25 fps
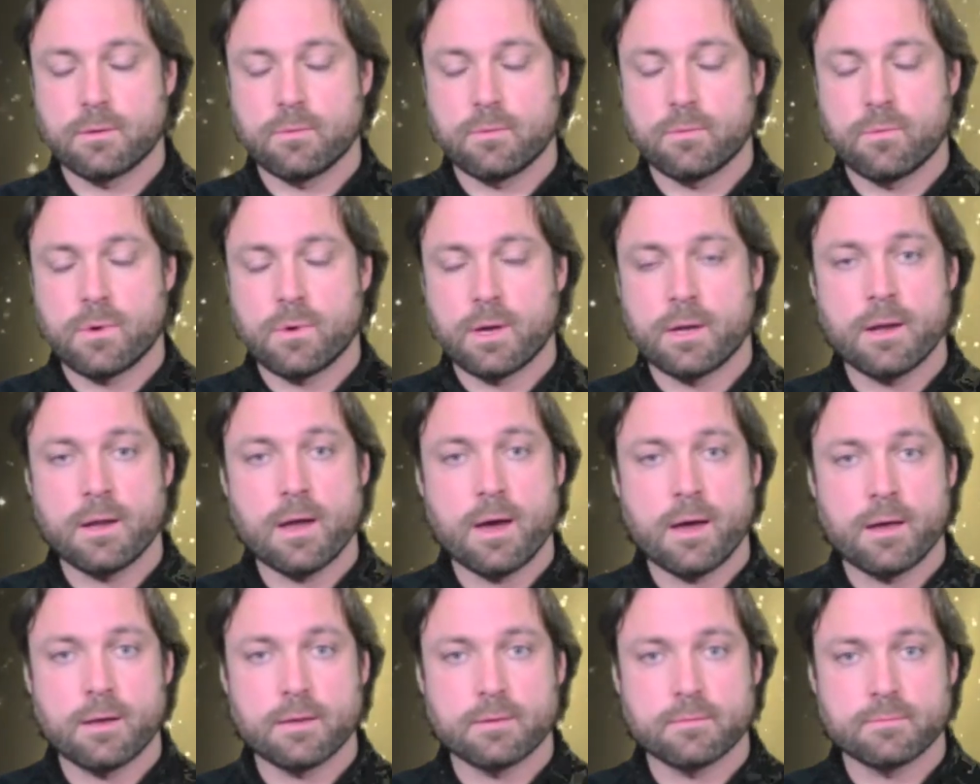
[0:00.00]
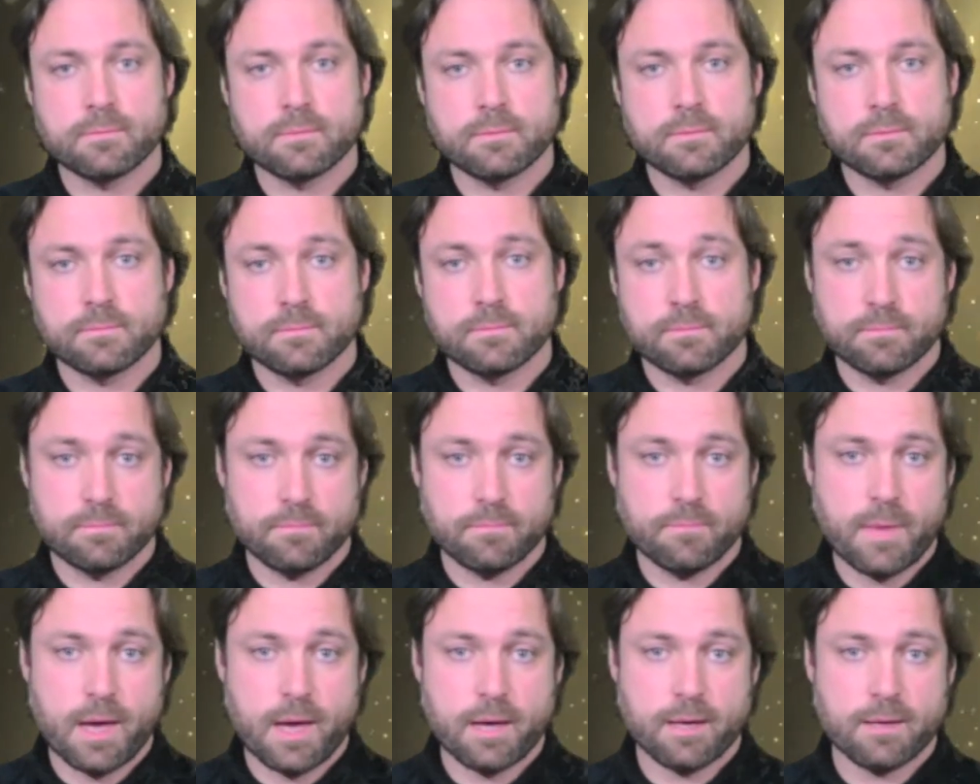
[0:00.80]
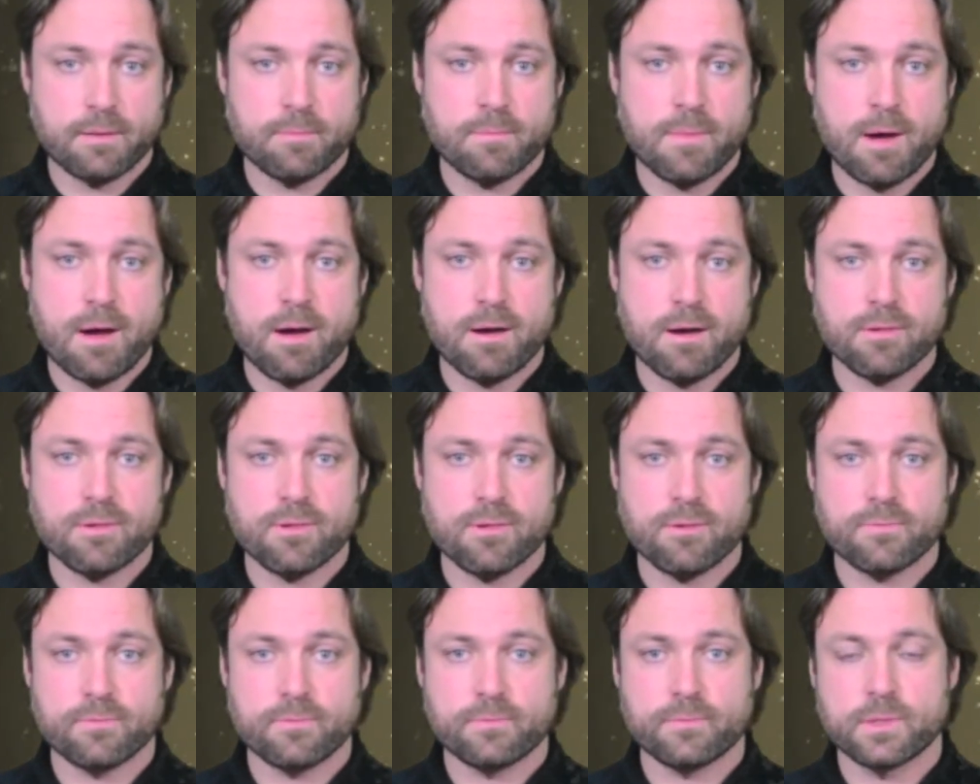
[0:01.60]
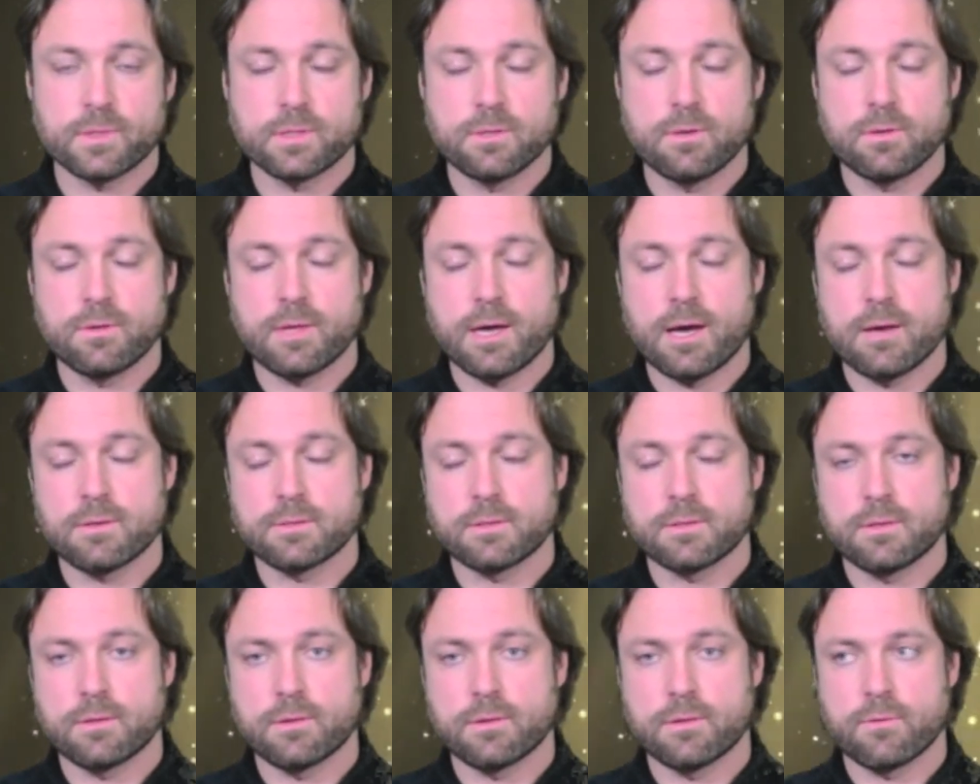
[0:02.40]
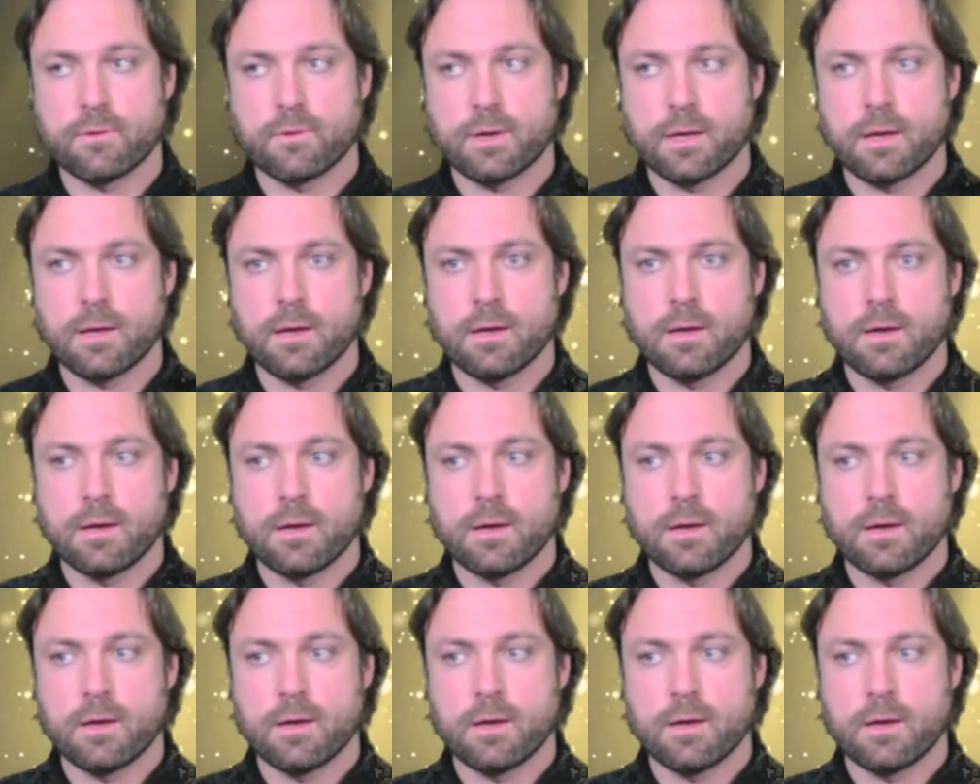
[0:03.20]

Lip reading: one night, back in March 2003,